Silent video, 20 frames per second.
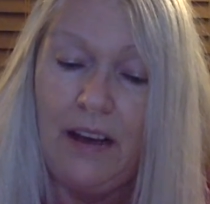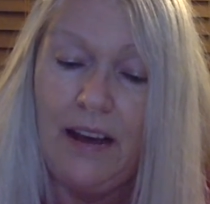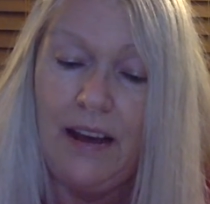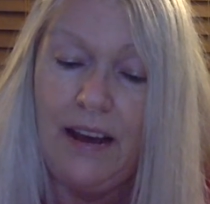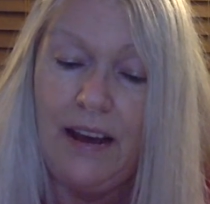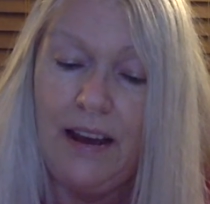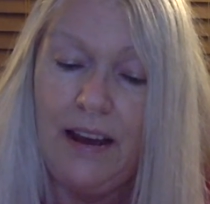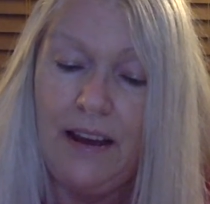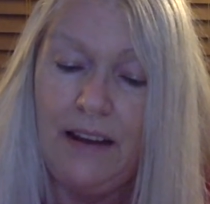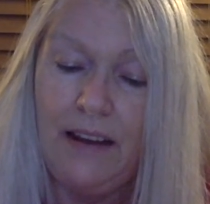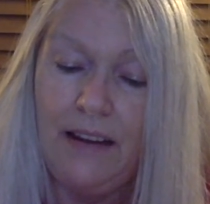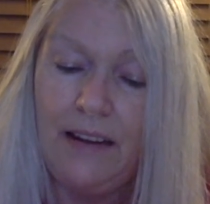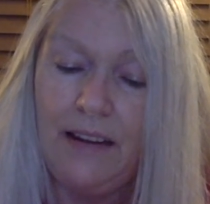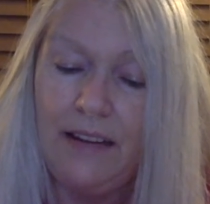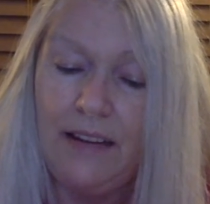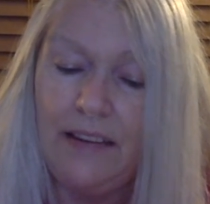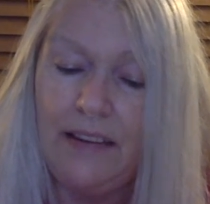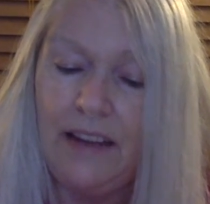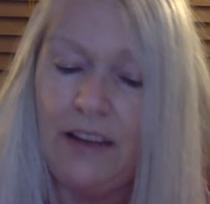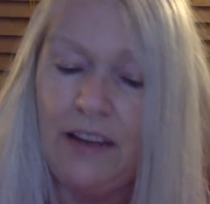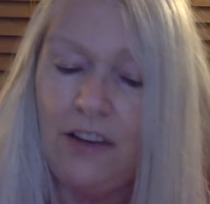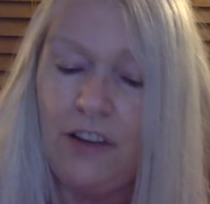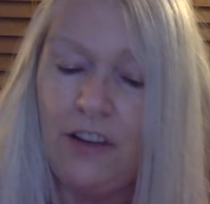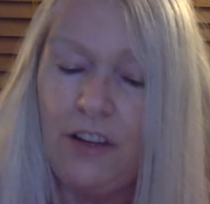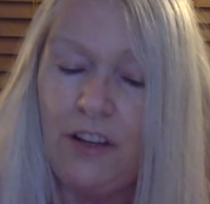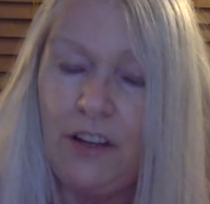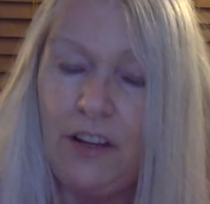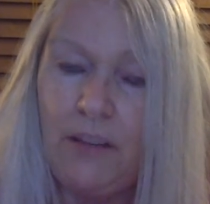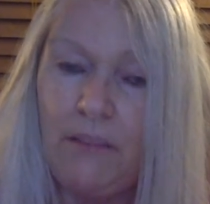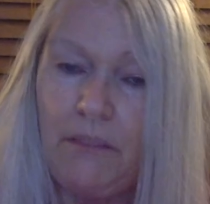and it's
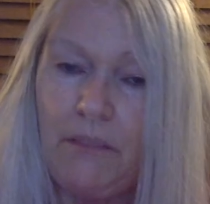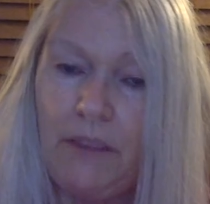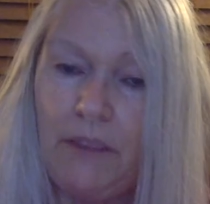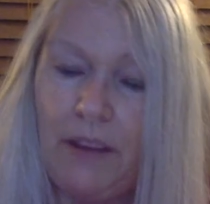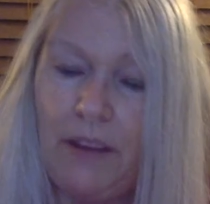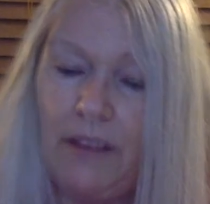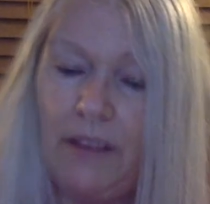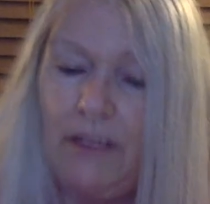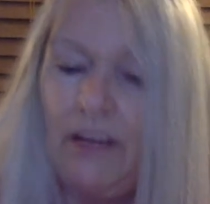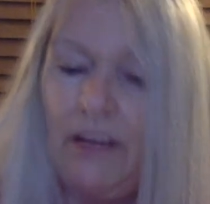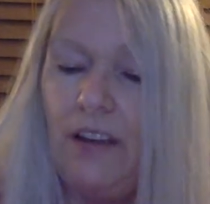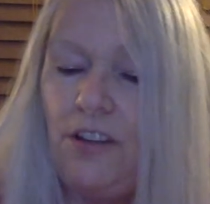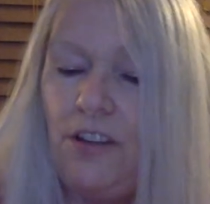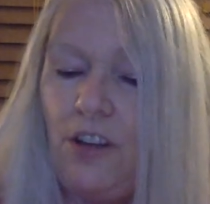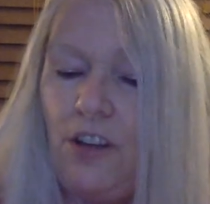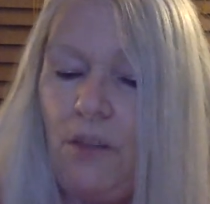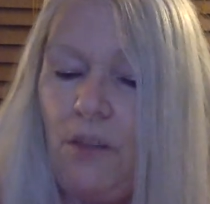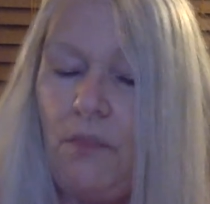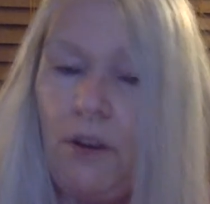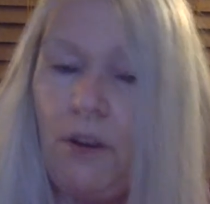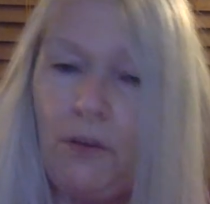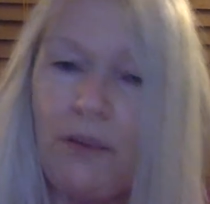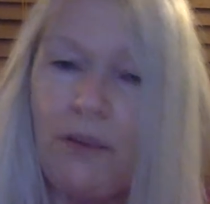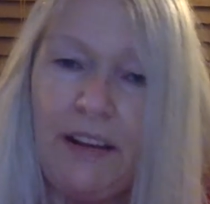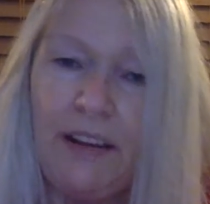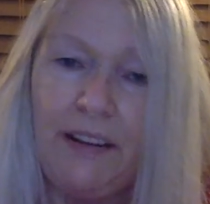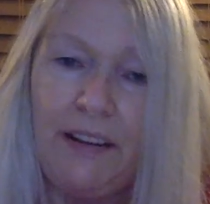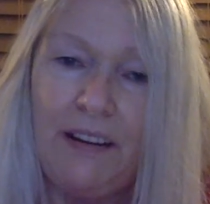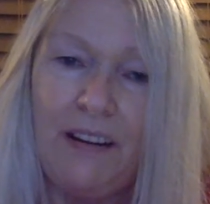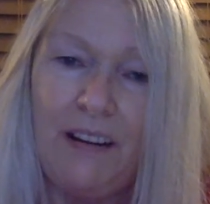actually a jumbo
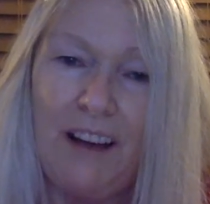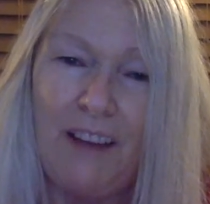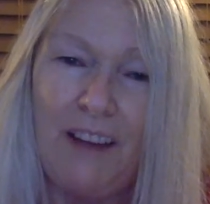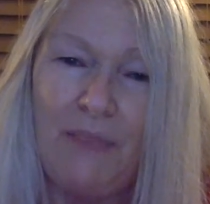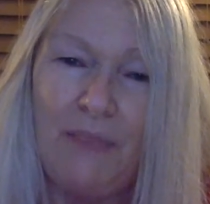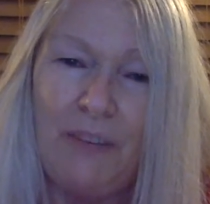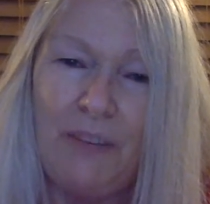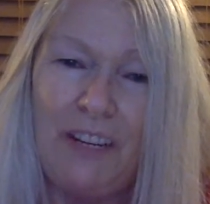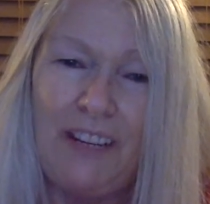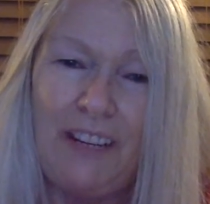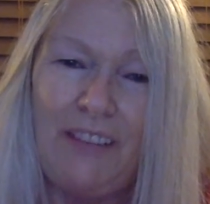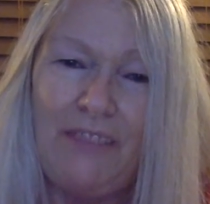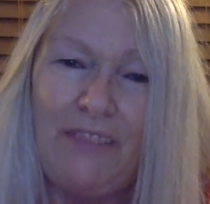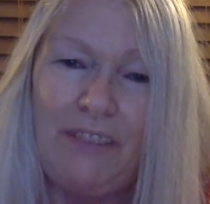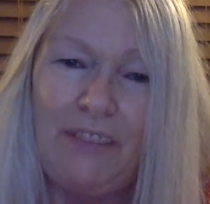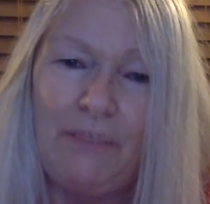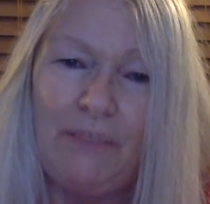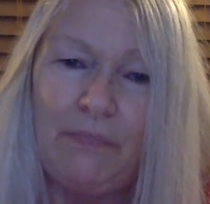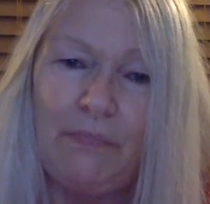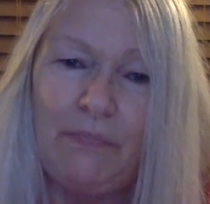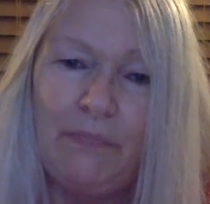pin. I would even,